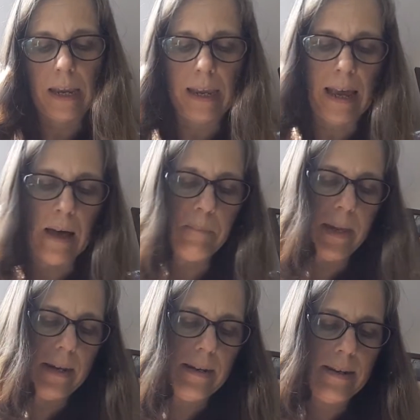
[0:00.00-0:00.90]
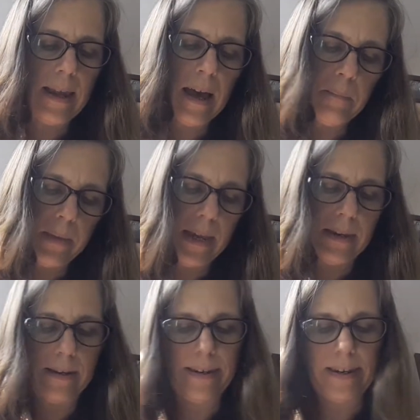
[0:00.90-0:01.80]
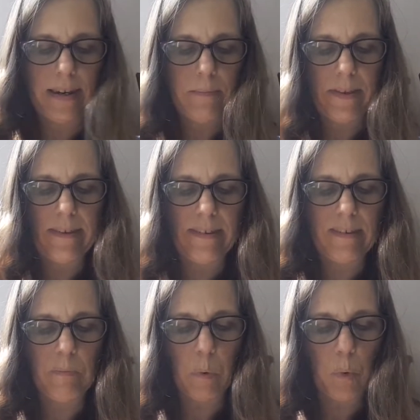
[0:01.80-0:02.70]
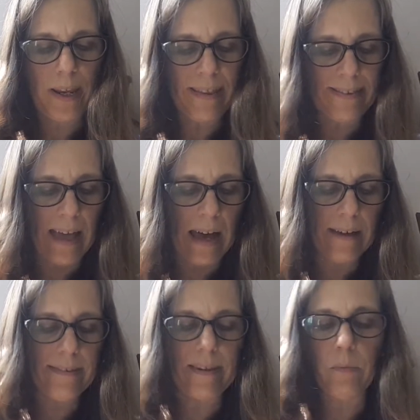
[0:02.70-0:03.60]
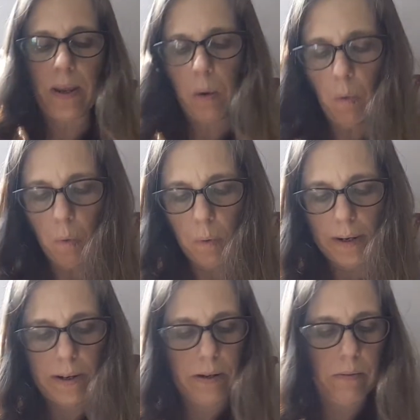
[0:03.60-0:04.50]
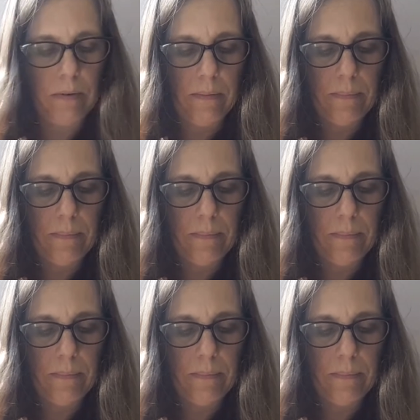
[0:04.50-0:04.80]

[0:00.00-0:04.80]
Come in, dear Mrs. Small. It's us, and we're all alone.